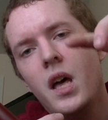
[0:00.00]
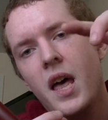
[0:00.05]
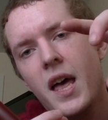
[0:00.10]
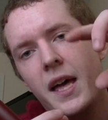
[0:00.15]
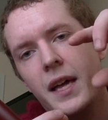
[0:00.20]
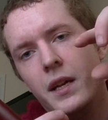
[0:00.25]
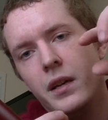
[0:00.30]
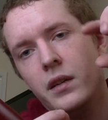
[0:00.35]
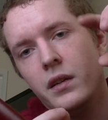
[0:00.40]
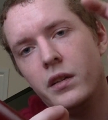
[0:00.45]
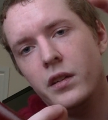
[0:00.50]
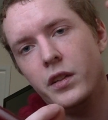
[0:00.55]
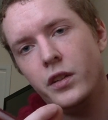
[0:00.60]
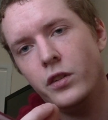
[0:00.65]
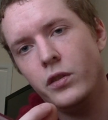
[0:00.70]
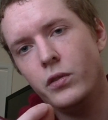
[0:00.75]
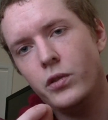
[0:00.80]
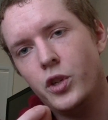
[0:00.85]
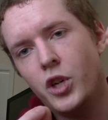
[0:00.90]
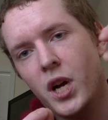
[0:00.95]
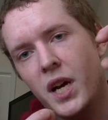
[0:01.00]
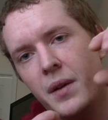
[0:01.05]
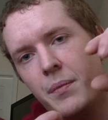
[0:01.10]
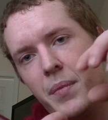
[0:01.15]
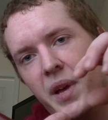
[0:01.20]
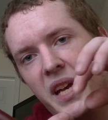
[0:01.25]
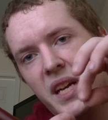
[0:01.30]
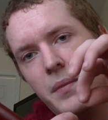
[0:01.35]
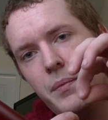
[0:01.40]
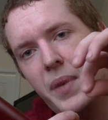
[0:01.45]
and you try to
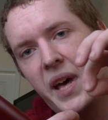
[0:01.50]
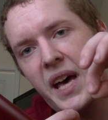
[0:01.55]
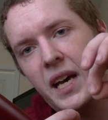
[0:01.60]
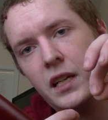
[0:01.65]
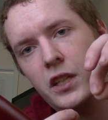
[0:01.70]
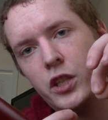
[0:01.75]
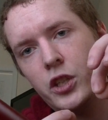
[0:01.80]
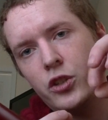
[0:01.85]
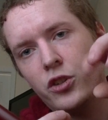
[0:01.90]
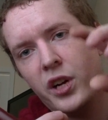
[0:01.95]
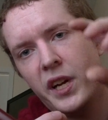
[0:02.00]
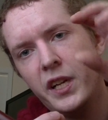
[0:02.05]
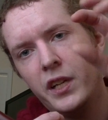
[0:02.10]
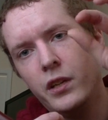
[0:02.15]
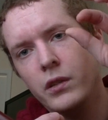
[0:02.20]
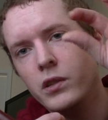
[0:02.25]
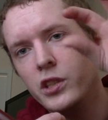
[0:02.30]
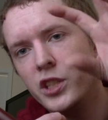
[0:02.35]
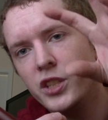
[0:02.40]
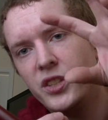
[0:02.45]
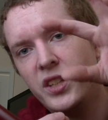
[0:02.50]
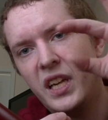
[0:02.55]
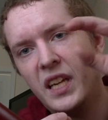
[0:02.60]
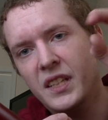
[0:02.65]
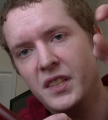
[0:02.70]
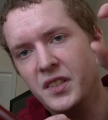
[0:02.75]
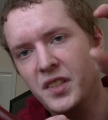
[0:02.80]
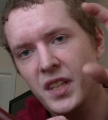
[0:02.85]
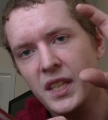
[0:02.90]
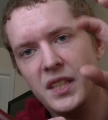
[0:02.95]
bend it back straight and you just
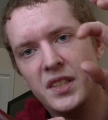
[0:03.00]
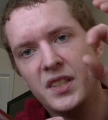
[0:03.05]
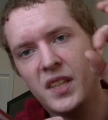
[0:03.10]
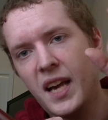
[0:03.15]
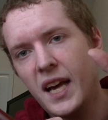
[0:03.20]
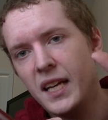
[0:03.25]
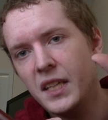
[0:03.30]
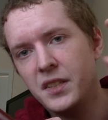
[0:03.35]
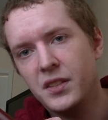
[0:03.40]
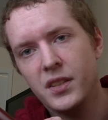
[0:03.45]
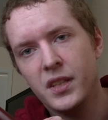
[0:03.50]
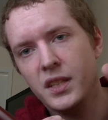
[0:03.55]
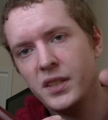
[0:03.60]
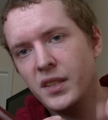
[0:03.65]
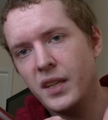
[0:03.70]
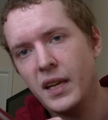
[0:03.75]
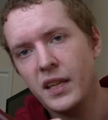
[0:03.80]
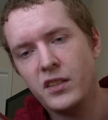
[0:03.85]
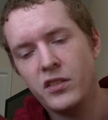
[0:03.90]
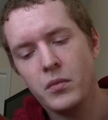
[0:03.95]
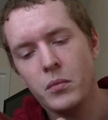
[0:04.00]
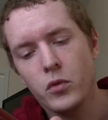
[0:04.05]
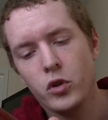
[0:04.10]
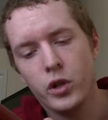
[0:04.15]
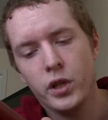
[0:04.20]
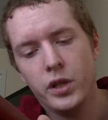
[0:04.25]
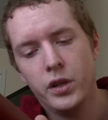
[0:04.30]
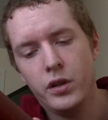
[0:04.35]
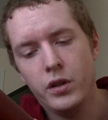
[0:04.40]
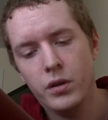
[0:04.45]
get zigzags the more
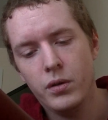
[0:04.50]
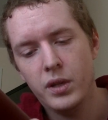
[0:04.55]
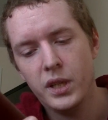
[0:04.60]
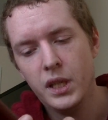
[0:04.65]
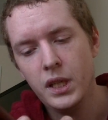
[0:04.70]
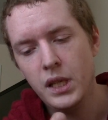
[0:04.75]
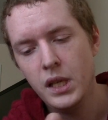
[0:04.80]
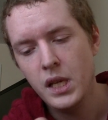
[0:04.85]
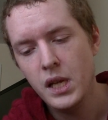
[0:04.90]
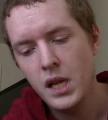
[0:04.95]
you do it.